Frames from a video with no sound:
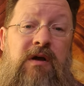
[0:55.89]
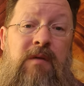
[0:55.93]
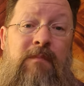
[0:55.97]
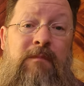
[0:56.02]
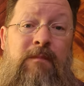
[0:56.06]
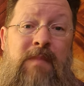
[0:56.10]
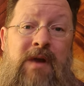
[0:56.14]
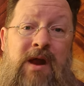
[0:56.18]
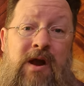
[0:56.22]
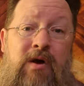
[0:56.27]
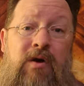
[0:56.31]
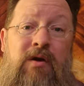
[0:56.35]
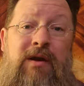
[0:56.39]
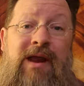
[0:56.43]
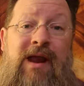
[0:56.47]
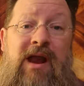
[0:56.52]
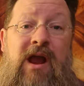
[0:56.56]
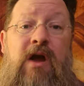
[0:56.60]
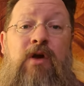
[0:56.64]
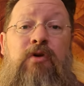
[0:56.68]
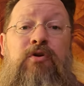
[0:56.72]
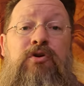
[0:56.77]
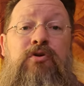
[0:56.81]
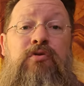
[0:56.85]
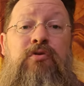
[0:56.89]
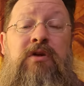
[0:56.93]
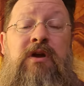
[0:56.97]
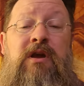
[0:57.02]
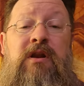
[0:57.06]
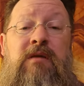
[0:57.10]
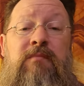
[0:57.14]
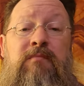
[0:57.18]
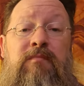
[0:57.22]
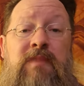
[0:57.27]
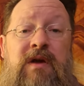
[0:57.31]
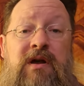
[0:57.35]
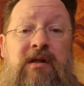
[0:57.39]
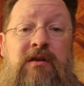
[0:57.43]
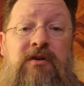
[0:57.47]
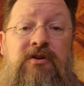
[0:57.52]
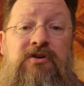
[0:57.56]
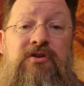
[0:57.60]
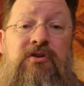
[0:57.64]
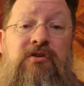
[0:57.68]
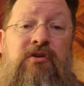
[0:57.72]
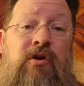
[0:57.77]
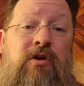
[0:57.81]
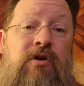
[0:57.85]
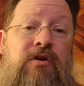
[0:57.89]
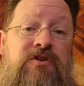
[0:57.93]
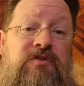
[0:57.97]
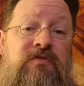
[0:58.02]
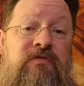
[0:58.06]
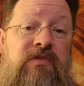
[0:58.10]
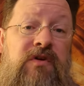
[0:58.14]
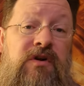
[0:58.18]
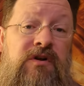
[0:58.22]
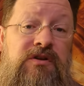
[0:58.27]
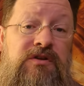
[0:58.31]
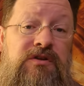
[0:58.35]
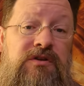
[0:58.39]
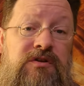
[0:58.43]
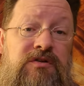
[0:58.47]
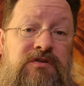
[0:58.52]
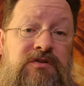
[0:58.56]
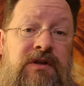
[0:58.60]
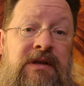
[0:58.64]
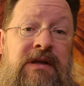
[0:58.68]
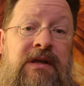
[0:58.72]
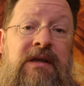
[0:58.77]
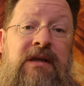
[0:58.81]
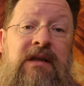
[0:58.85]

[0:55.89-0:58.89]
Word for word: about how you can embellish the card's functions,